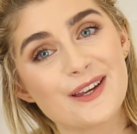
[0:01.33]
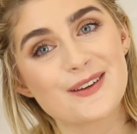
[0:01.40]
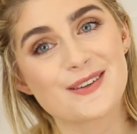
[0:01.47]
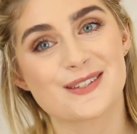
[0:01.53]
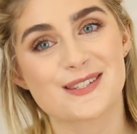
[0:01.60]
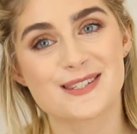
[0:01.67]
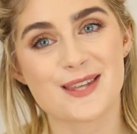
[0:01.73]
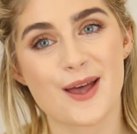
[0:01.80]

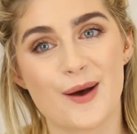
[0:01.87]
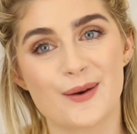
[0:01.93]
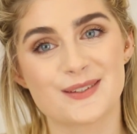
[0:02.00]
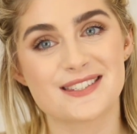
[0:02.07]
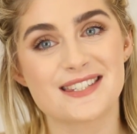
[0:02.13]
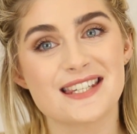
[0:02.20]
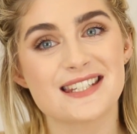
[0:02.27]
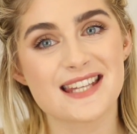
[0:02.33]
you? So
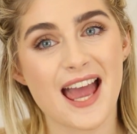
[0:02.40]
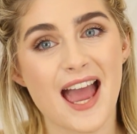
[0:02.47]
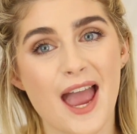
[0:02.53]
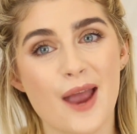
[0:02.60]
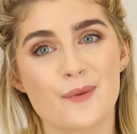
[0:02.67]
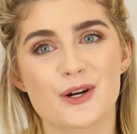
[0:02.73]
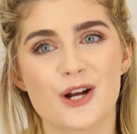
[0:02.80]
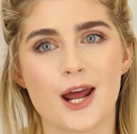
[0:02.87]

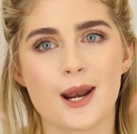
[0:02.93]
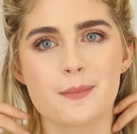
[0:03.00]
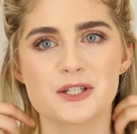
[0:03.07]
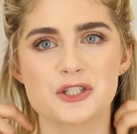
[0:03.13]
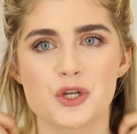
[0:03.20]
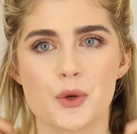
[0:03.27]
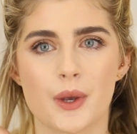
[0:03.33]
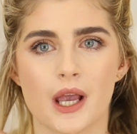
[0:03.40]
today we're gonna
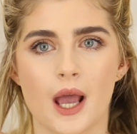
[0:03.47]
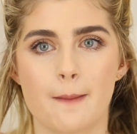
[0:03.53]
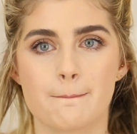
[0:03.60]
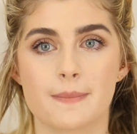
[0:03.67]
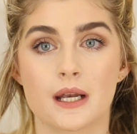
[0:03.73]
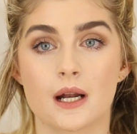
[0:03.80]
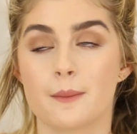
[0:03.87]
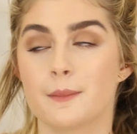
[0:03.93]
be doing a
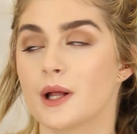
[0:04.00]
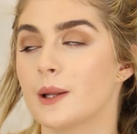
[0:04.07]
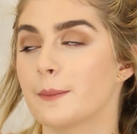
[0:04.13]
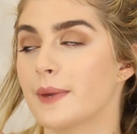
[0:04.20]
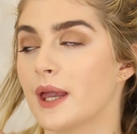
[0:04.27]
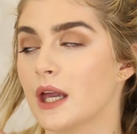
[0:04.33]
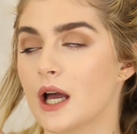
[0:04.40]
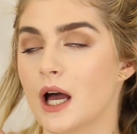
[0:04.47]
minimal
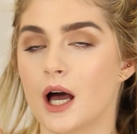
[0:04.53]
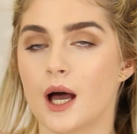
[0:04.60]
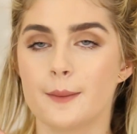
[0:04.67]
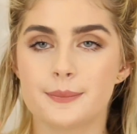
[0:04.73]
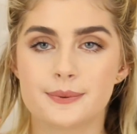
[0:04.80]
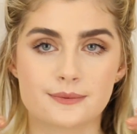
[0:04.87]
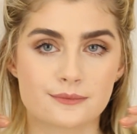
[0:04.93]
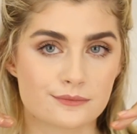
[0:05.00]

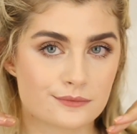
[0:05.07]
makeup.